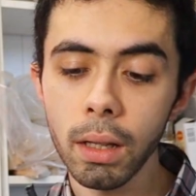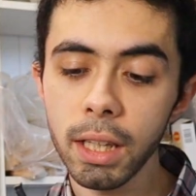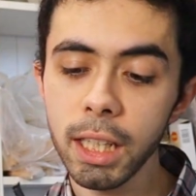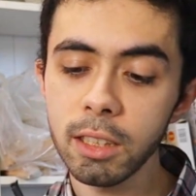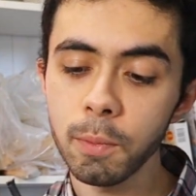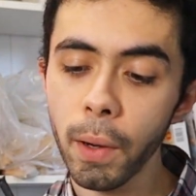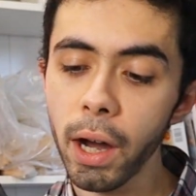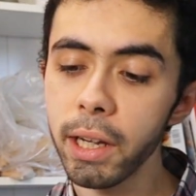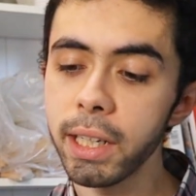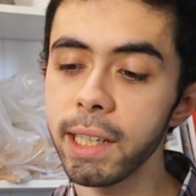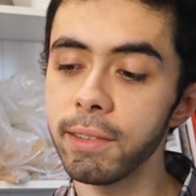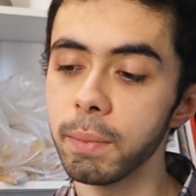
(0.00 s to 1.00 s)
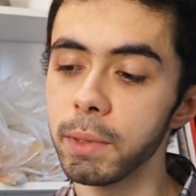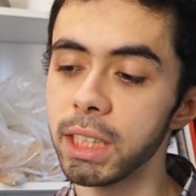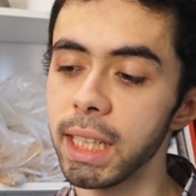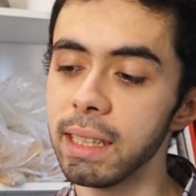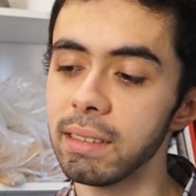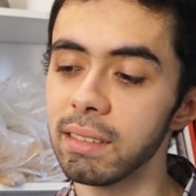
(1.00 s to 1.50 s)
These pioneering
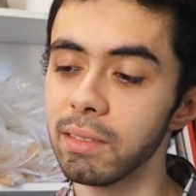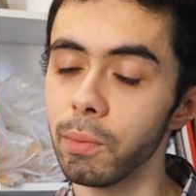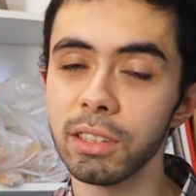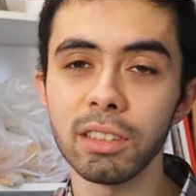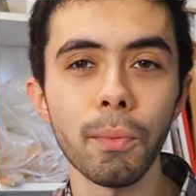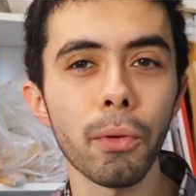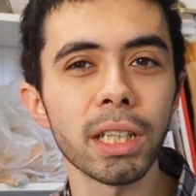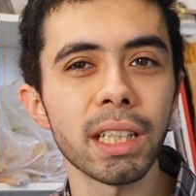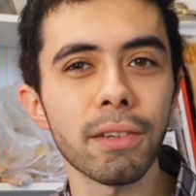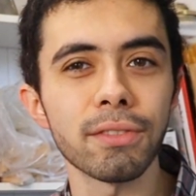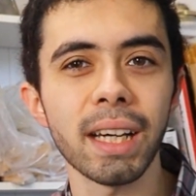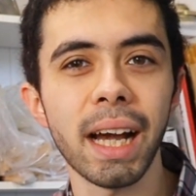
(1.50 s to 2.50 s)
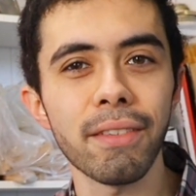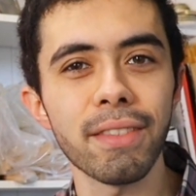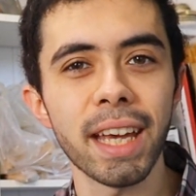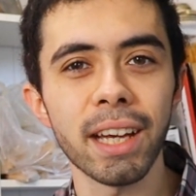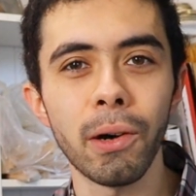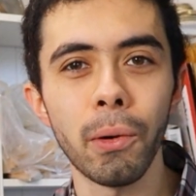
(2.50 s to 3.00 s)
machines were small enough to have
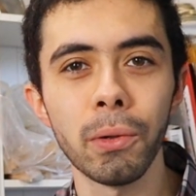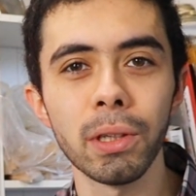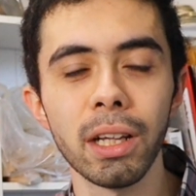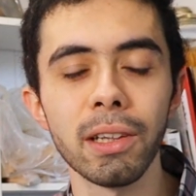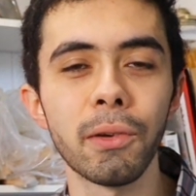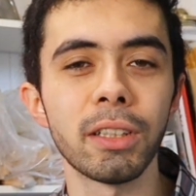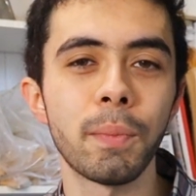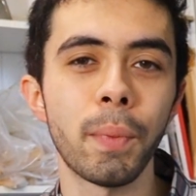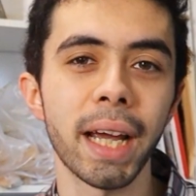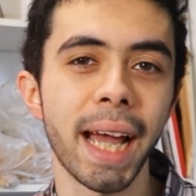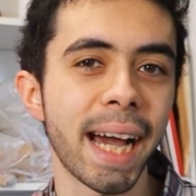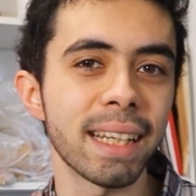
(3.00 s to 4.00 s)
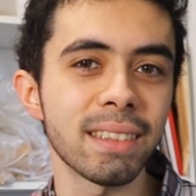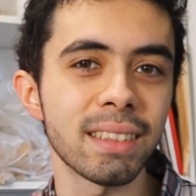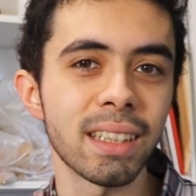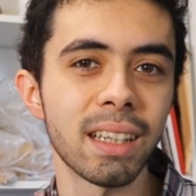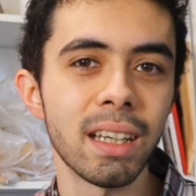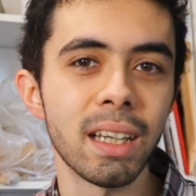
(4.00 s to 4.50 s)
their coal loaded by hand,